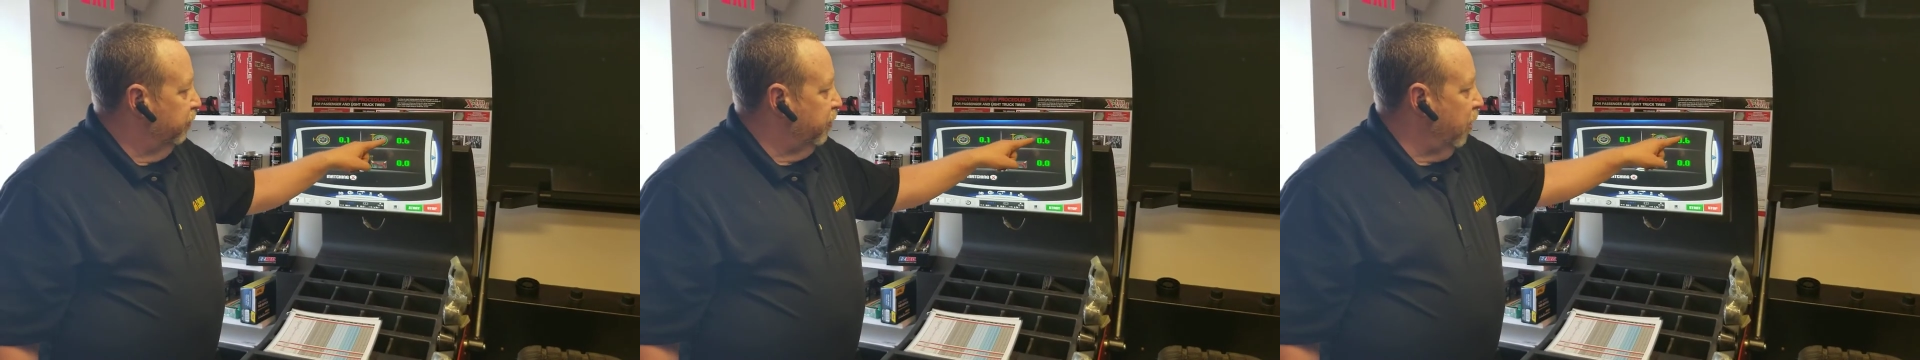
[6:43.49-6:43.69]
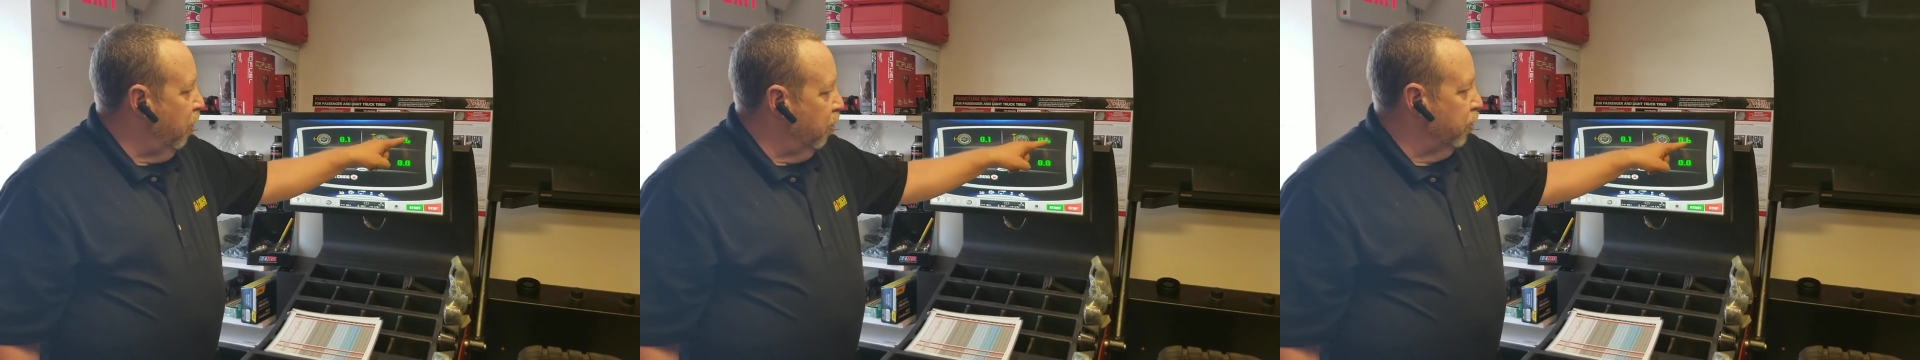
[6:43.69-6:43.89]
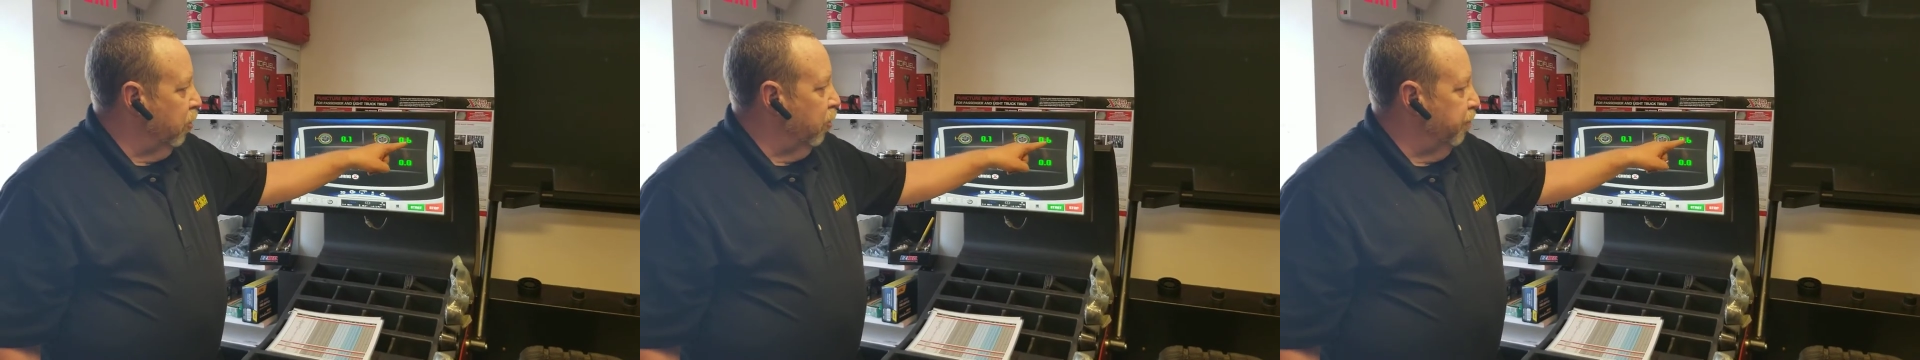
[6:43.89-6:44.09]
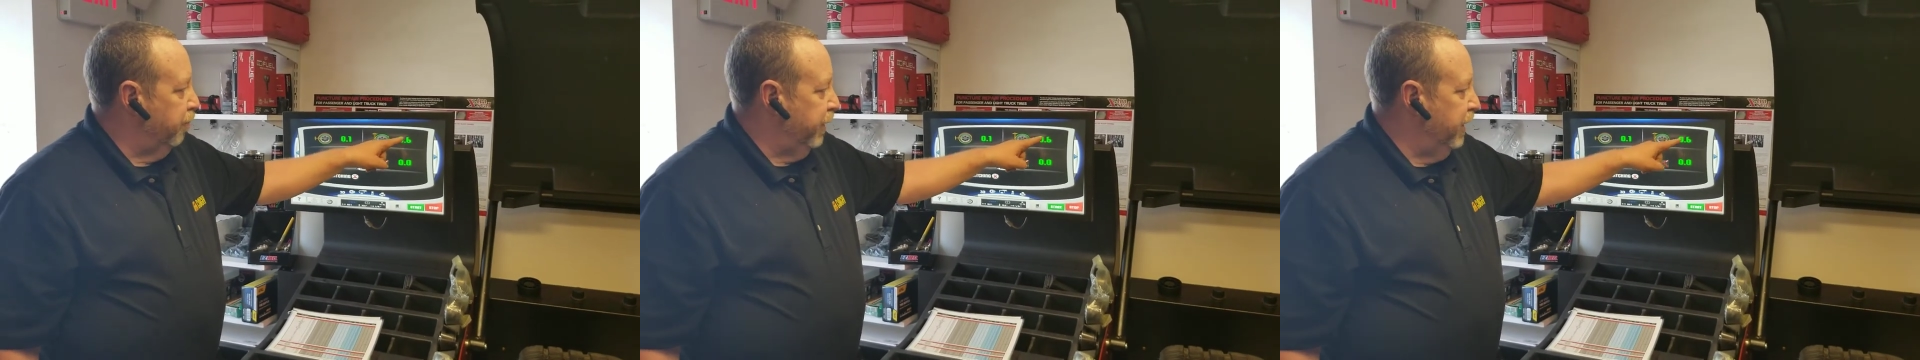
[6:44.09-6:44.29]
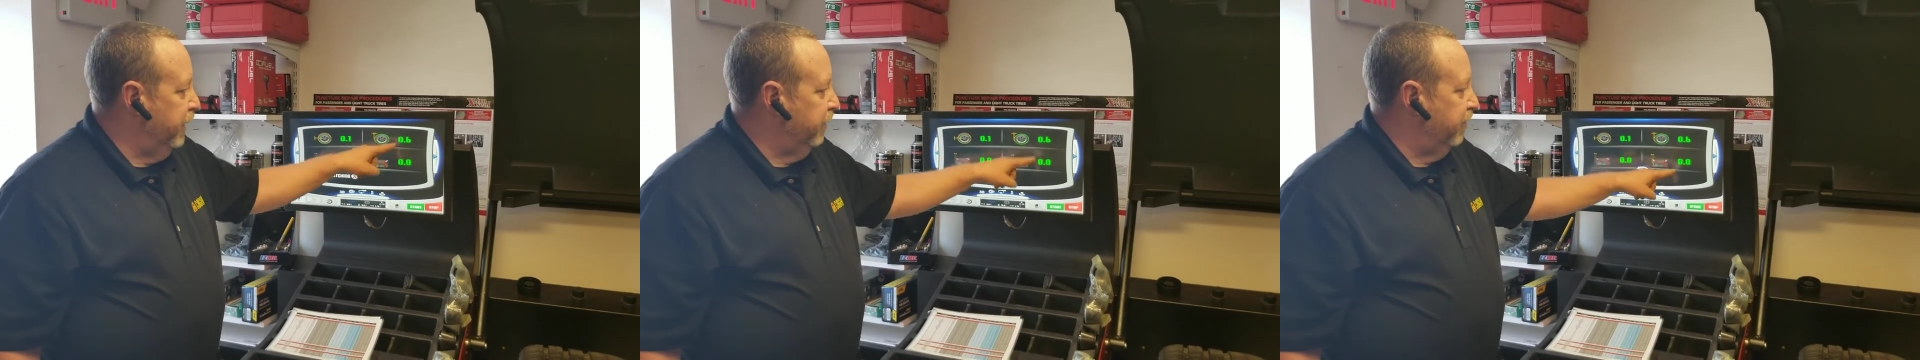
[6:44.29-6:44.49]
total
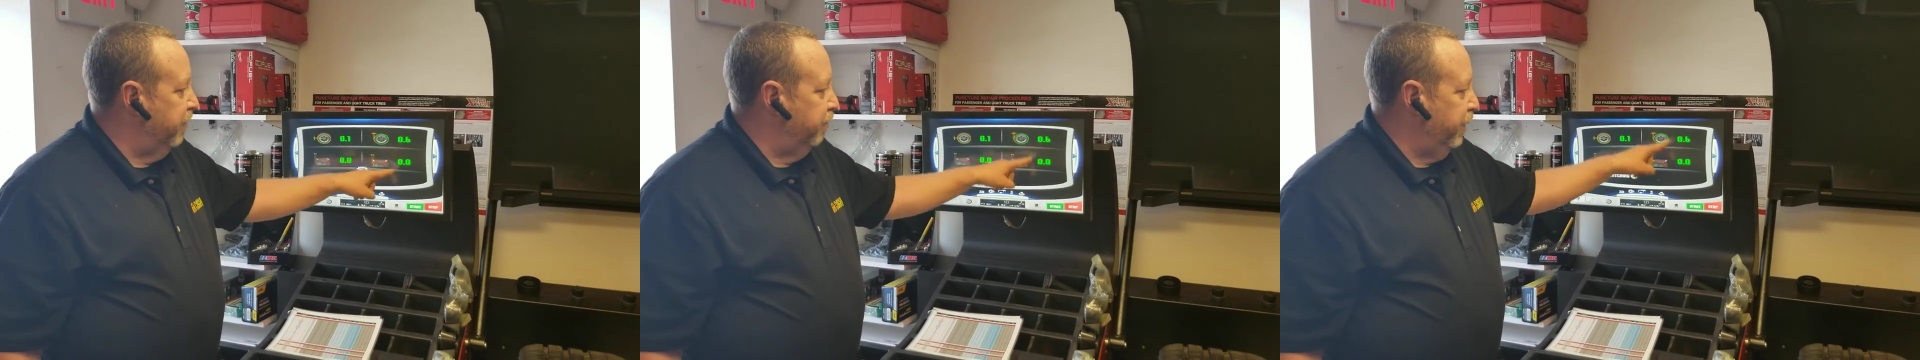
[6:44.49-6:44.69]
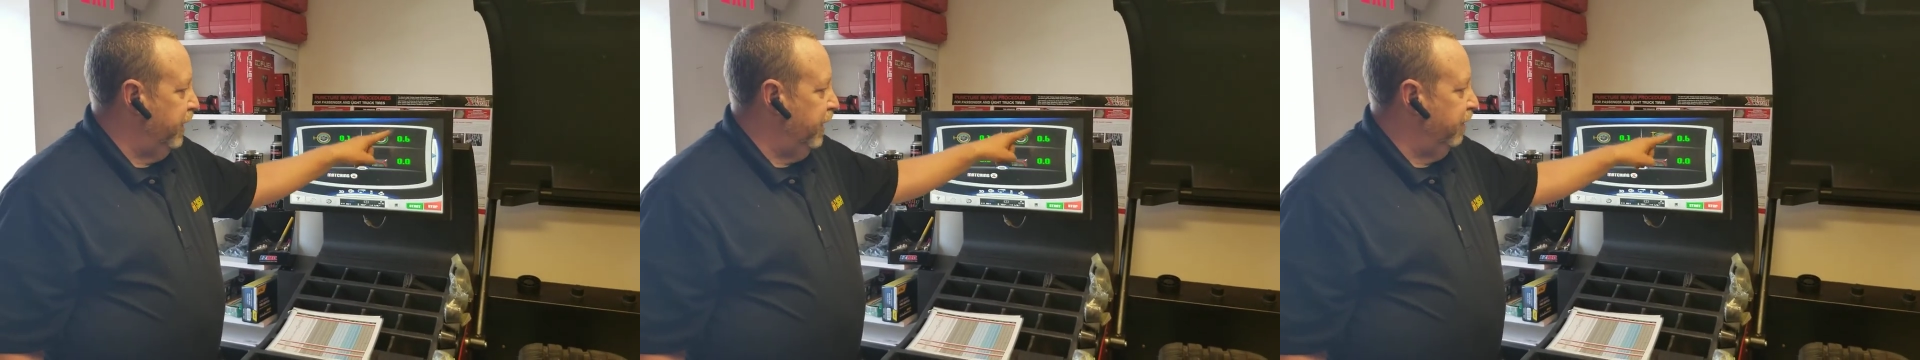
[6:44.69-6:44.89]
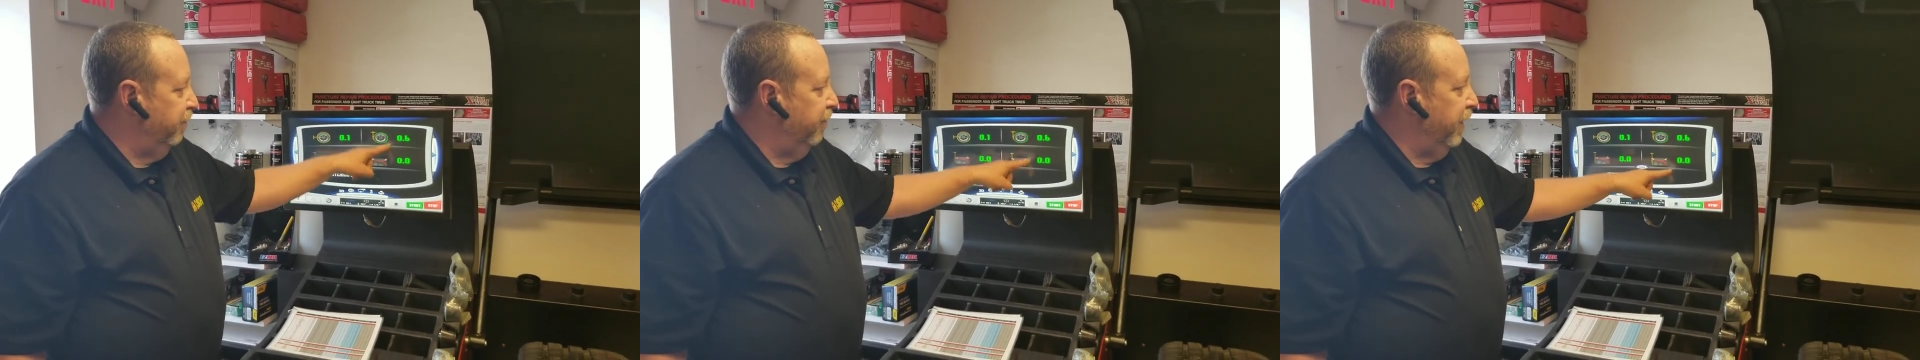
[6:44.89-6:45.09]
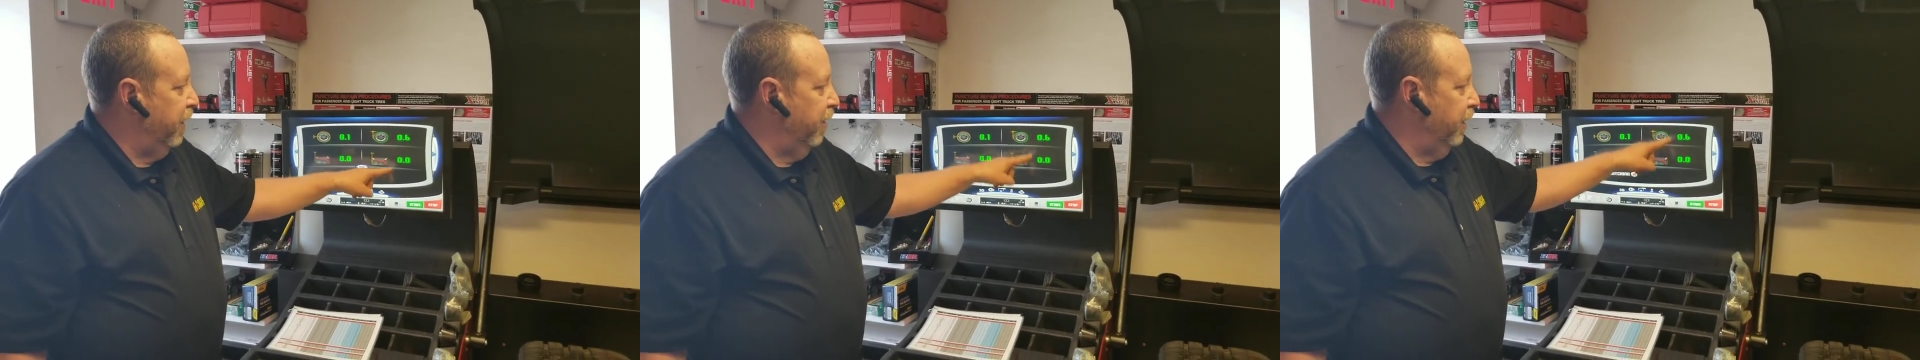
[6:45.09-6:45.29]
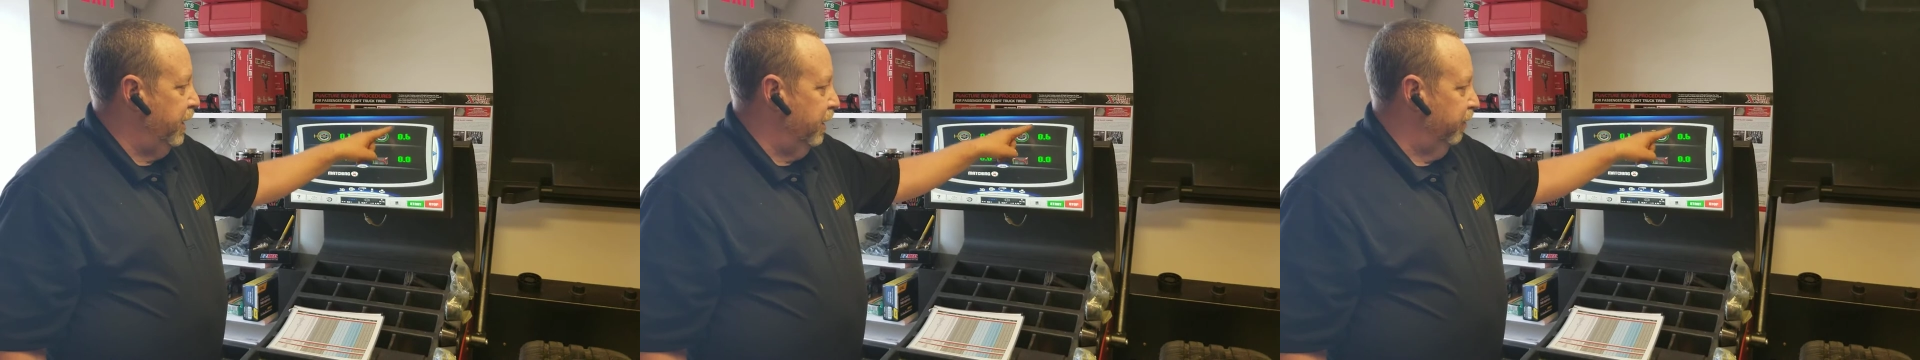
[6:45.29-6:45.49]
peak-to-peak
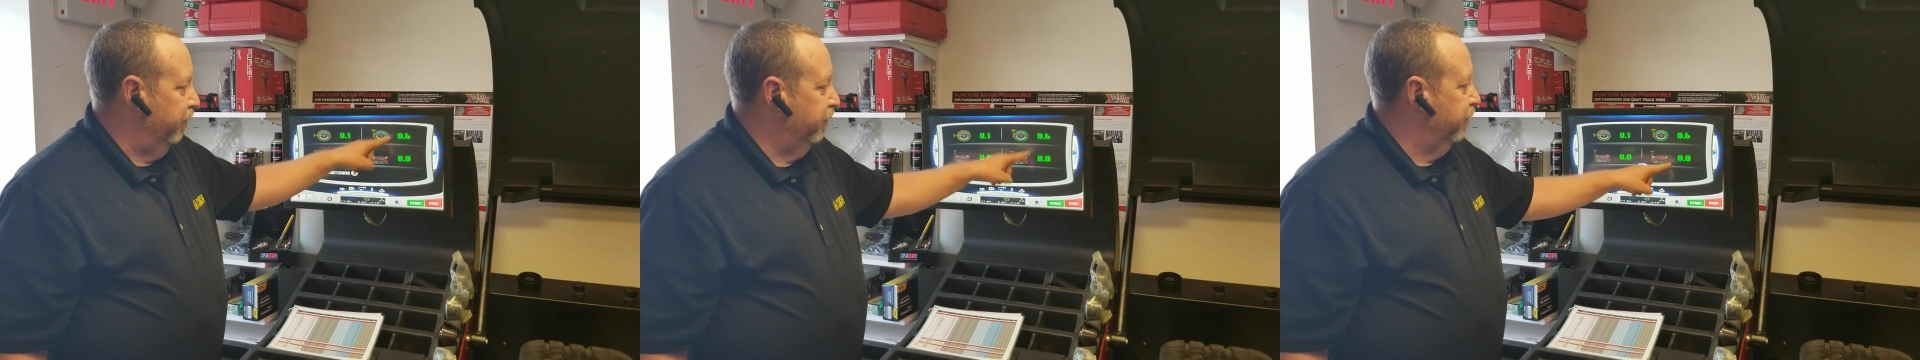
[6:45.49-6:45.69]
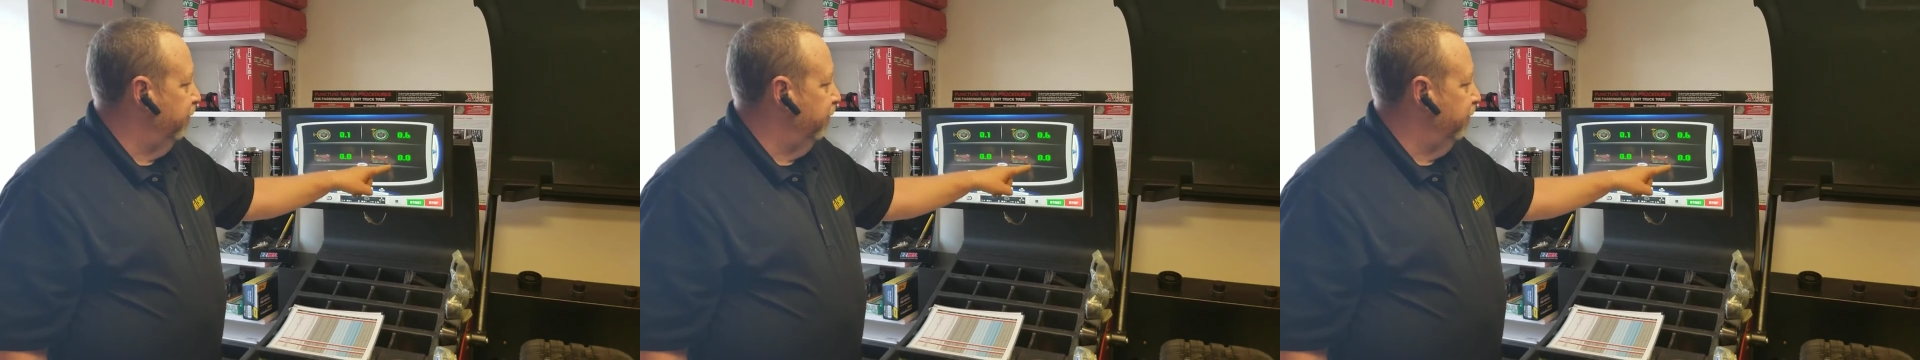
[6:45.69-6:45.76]
variance.